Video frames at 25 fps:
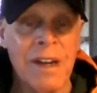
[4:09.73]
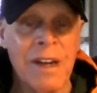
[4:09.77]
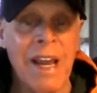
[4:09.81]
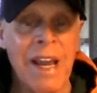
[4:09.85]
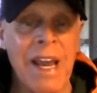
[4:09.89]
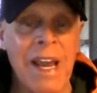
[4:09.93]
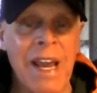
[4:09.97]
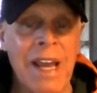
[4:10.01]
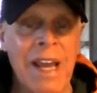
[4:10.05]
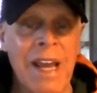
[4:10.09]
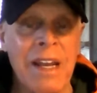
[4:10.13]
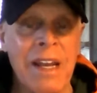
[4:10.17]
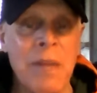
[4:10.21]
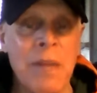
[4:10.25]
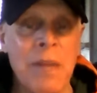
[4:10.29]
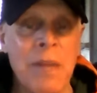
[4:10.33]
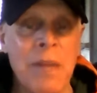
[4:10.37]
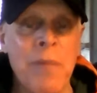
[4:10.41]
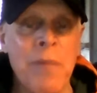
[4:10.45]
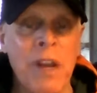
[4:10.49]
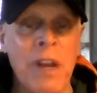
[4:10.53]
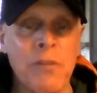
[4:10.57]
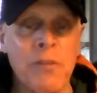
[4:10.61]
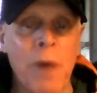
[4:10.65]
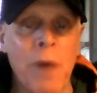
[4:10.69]
and in
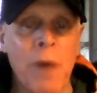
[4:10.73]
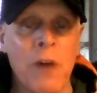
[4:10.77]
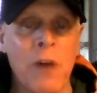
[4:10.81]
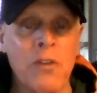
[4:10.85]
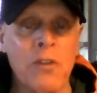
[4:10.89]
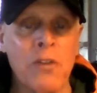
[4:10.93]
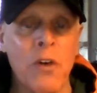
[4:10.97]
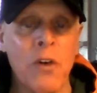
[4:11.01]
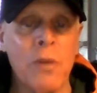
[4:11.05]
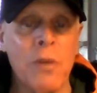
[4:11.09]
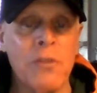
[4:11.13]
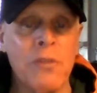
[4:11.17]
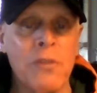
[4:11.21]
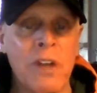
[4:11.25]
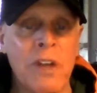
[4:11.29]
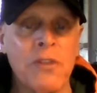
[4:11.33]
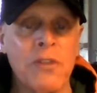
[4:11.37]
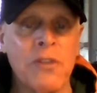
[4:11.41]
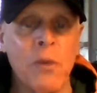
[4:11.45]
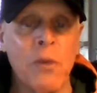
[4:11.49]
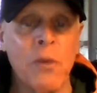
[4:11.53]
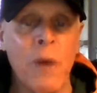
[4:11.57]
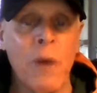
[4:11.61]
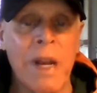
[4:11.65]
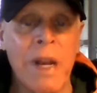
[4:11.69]
baseball terms, that's
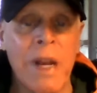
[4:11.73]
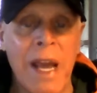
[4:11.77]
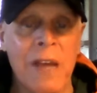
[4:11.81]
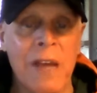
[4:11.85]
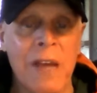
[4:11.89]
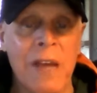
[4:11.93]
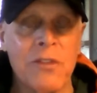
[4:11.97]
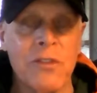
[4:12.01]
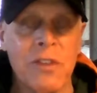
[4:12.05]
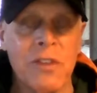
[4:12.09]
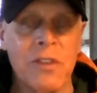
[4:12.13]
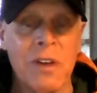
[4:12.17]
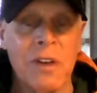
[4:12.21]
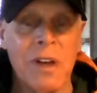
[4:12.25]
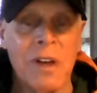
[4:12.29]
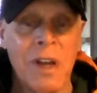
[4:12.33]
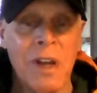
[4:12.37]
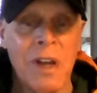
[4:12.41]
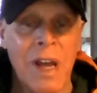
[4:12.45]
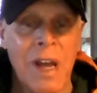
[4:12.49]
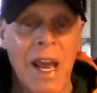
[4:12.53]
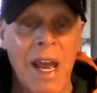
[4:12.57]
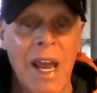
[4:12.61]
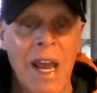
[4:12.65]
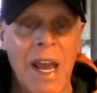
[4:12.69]
a red ass.
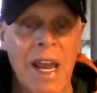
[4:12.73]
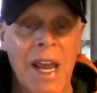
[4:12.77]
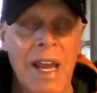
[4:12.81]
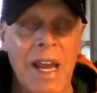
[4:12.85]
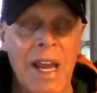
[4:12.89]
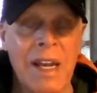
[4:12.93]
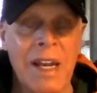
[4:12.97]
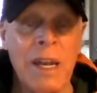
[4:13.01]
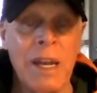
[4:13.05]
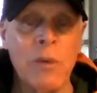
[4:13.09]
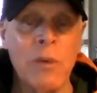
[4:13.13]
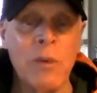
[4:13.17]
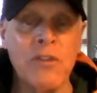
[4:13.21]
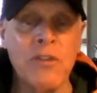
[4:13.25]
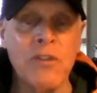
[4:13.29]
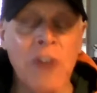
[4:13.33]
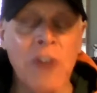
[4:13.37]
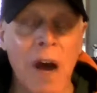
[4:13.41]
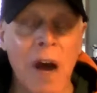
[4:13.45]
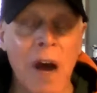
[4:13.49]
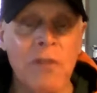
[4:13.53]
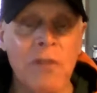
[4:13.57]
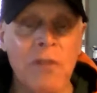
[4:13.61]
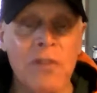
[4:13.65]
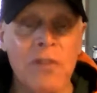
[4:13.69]
And he was
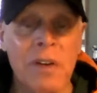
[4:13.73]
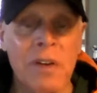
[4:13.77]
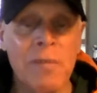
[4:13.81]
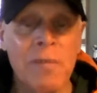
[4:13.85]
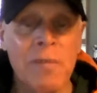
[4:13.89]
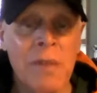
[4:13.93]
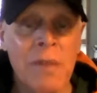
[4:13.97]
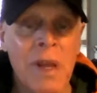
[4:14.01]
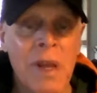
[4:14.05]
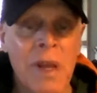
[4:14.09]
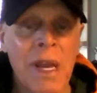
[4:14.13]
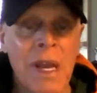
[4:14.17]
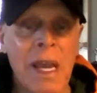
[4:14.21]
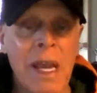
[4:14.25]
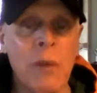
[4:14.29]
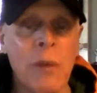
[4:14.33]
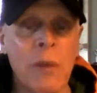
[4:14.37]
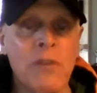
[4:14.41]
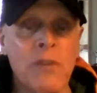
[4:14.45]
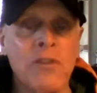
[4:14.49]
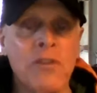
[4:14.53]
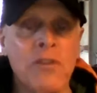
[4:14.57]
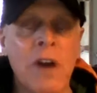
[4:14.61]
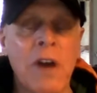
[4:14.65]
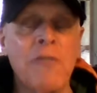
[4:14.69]
tough. He
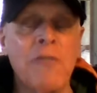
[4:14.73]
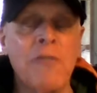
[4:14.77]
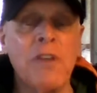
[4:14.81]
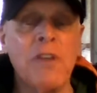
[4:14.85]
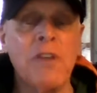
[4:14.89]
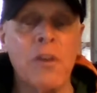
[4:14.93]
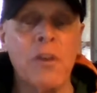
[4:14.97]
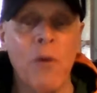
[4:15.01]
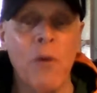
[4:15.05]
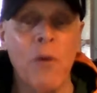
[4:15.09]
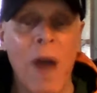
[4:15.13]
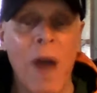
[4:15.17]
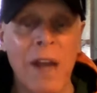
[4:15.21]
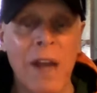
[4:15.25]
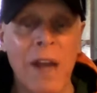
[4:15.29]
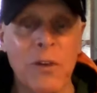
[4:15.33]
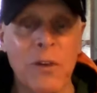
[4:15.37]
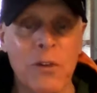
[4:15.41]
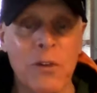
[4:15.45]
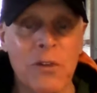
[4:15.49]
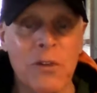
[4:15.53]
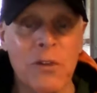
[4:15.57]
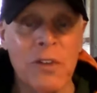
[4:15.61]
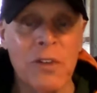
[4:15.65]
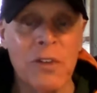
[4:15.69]
was tough to the
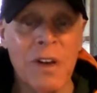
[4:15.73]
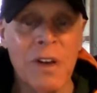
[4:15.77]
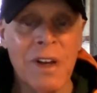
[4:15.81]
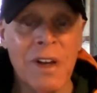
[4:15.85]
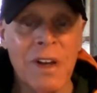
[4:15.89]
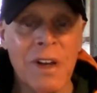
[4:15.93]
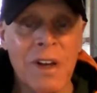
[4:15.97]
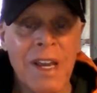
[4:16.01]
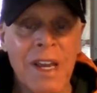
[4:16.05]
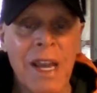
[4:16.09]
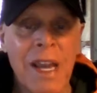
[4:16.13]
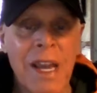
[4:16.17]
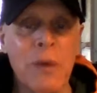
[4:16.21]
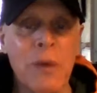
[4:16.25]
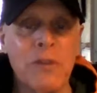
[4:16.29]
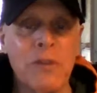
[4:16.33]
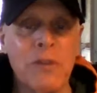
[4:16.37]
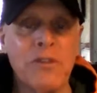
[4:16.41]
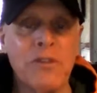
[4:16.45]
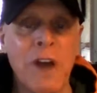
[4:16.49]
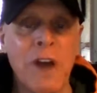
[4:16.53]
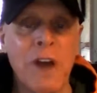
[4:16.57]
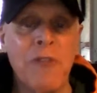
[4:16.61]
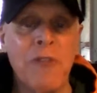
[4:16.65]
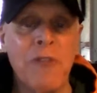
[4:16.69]
writers. He
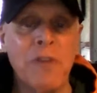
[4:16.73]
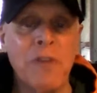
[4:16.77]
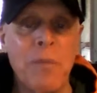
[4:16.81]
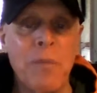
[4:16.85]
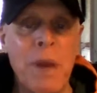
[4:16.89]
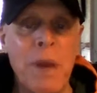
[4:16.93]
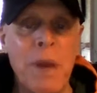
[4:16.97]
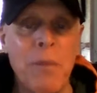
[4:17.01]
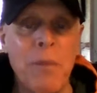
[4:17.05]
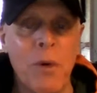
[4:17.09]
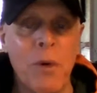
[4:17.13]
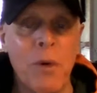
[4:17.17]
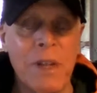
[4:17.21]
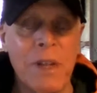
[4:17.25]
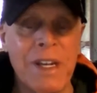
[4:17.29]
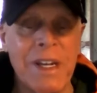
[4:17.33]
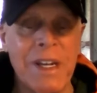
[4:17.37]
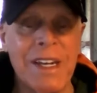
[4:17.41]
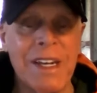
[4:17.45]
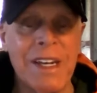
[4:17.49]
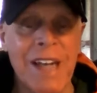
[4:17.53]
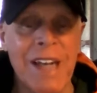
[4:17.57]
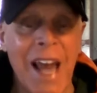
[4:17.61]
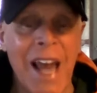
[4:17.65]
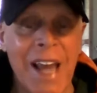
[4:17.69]
was tough to people he
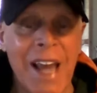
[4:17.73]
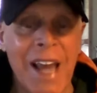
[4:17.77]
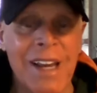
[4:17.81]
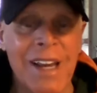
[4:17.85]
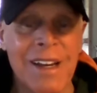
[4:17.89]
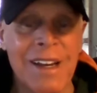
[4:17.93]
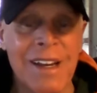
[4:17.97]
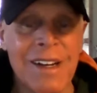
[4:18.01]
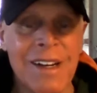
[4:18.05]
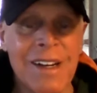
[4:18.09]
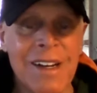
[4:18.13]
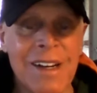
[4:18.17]
didn't like.